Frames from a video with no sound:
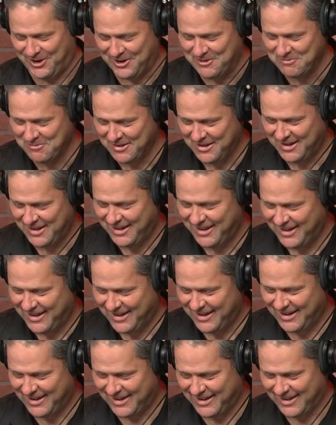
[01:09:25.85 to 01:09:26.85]
theater.
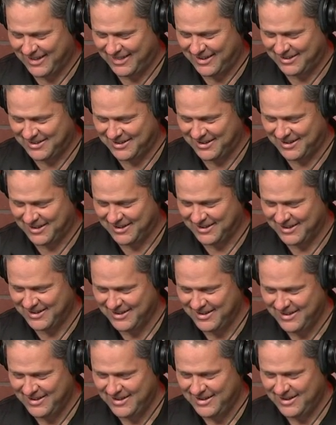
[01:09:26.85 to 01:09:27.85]
There you
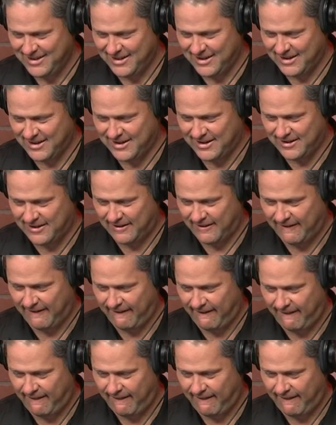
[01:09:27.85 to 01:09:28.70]
go.